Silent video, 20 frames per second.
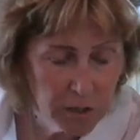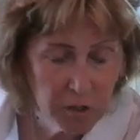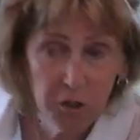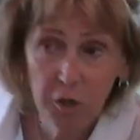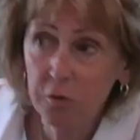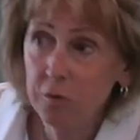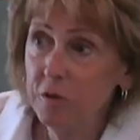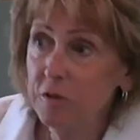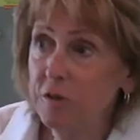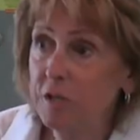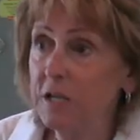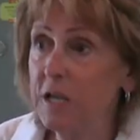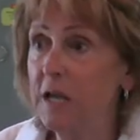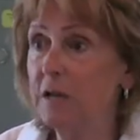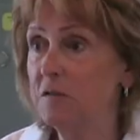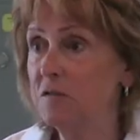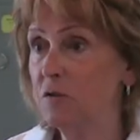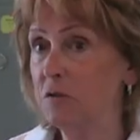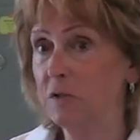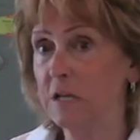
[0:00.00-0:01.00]
go to the
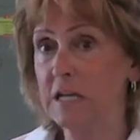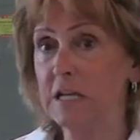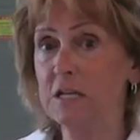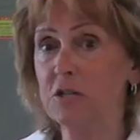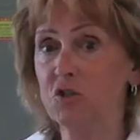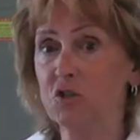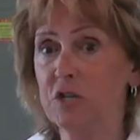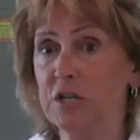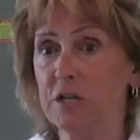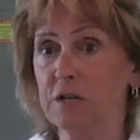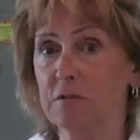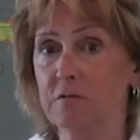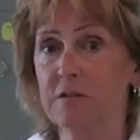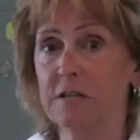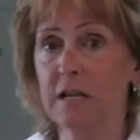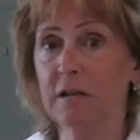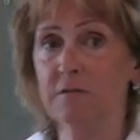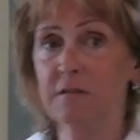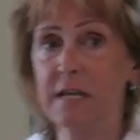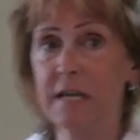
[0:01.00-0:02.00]
Council on Aging
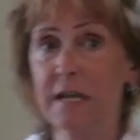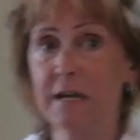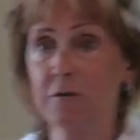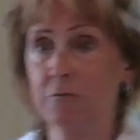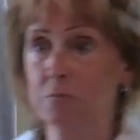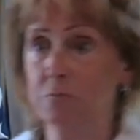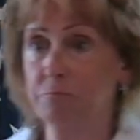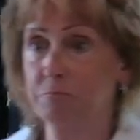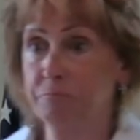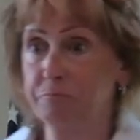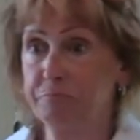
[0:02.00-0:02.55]
downtown?